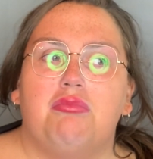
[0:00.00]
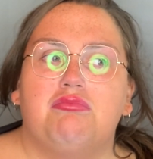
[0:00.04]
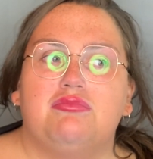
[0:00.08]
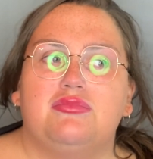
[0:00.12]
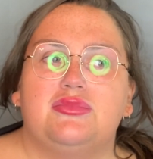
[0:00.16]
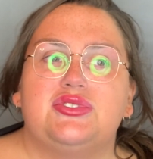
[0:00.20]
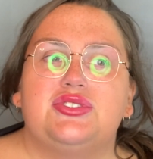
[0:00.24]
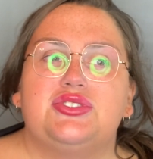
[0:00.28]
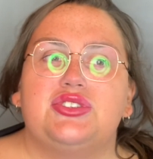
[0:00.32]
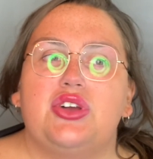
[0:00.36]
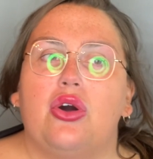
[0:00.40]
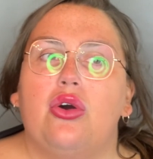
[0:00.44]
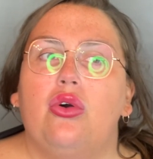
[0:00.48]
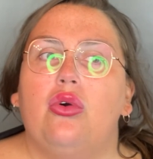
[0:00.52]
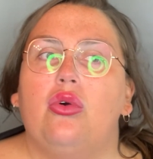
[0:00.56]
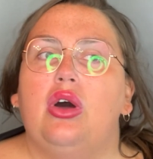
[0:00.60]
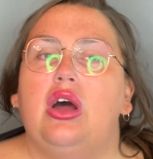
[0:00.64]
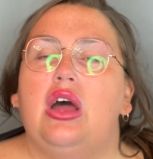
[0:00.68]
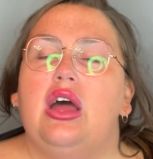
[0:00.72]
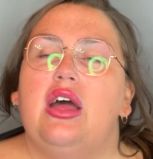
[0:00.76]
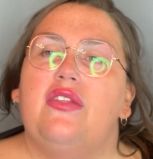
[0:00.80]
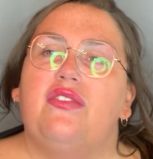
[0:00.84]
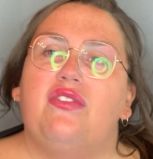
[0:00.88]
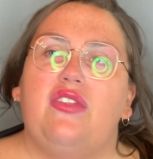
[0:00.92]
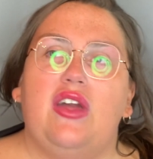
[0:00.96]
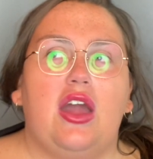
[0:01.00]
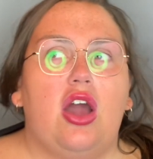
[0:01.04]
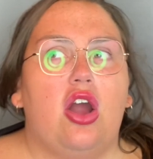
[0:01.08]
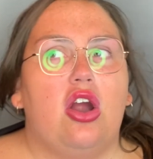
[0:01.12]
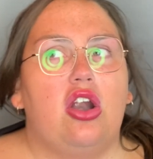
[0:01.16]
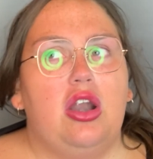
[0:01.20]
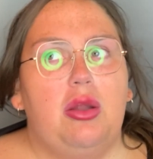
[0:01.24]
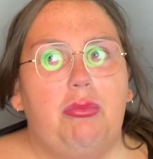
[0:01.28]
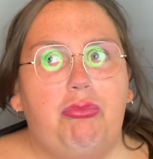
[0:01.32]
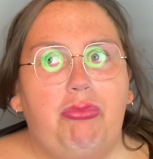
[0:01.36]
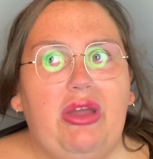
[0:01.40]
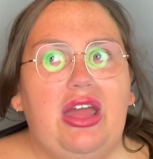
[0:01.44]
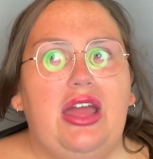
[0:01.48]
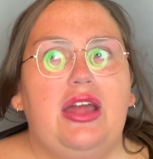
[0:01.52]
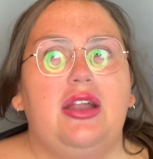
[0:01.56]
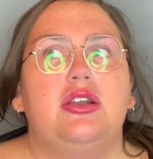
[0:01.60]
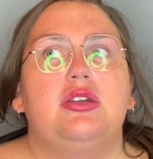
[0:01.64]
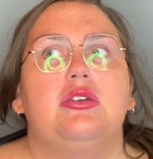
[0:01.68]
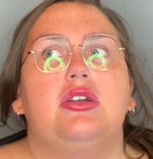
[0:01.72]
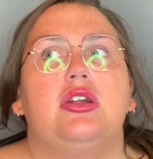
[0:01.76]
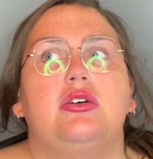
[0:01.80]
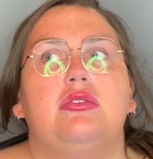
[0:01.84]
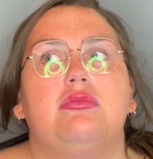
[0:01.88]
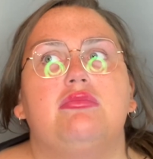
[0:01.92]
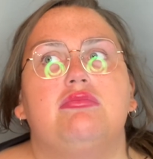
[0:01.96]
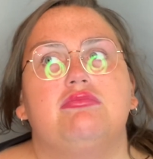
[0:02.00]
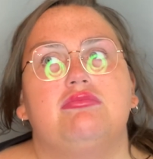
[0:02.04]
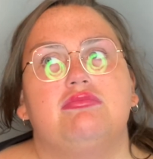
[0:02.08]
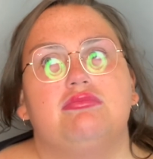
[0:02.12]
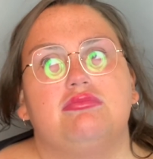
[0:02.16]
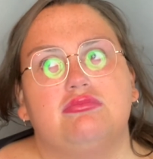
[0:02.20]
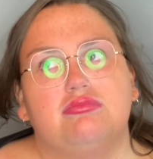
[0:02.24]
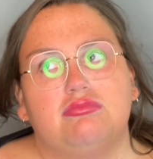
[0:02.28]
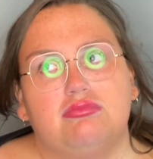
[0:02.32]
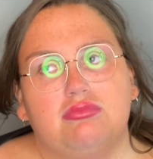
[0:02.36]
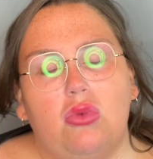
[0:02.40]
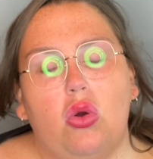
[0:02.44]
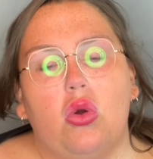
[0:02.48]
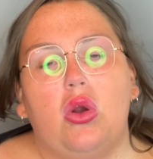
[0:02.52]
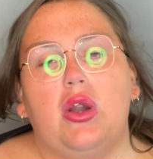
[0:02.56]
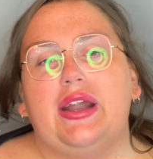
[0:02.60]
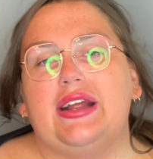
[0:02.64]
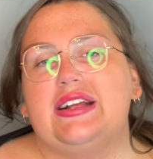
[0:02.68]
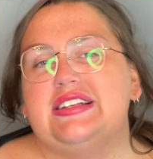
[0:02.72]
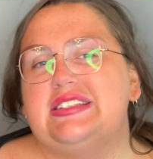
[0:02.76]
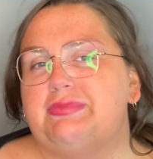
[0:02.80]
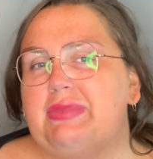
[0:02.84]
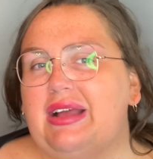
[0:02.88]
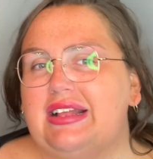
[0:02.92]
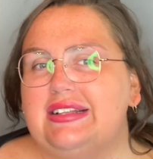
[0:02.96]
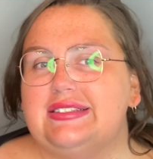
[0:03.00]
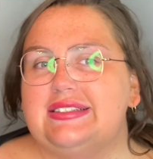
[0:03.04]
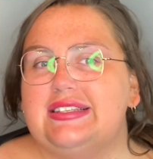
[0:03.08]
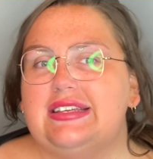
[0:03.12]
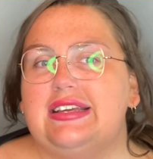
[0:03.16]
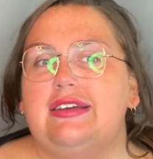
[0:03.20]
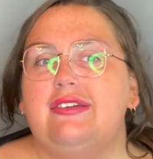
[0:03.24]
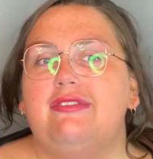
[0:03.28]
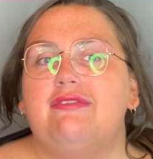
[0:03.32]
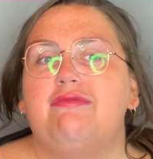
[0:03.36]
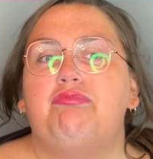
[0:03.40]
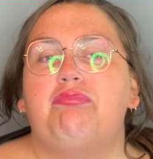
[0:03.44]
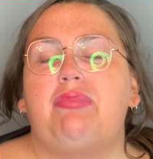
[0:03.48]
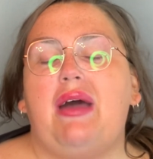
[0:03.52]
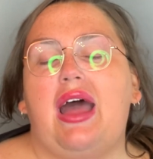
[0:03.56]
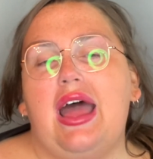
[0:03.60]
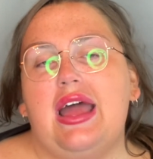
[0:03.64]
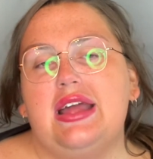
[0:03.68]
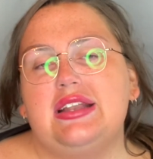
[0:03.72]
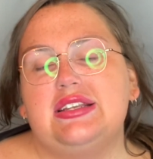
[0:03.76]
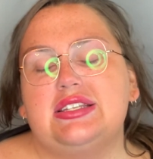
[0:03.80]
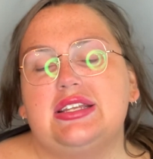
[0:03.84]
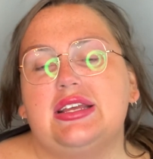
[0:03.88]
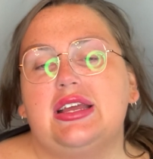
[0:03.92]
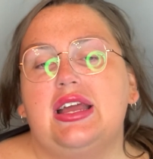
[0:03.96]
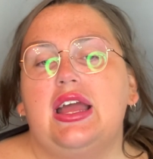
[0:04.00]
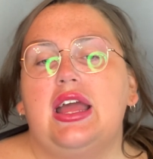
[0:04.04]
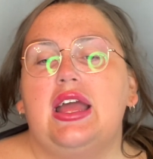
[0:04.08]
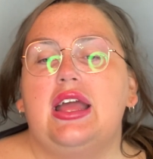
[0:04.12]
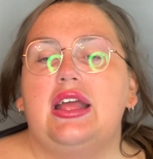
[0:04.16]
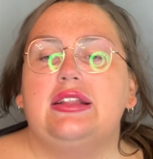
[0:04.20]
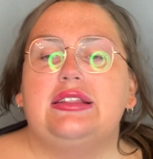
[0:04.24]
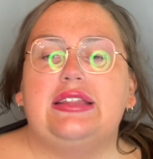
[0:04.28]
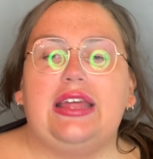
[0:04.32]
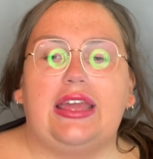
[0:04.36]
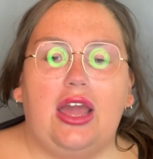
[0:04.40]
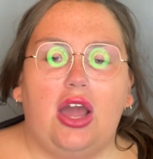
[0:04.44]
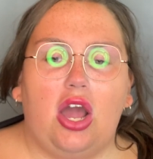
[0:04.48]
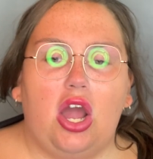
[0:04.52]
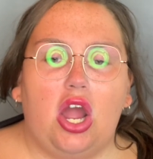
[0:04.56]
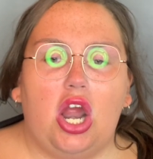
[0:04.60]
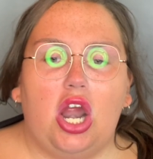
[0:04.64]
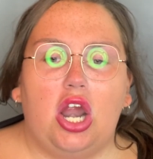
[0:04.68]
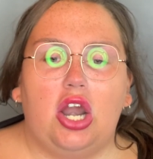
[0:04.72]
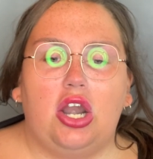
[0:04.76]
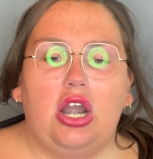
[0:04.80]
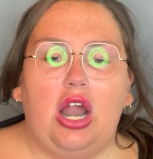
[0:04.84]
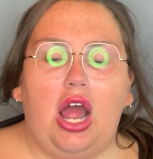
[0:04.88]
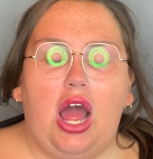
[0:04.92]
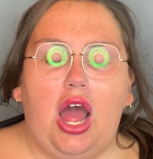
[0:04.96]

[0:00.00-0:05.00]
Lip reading: So they are a bit more expensive, but they are,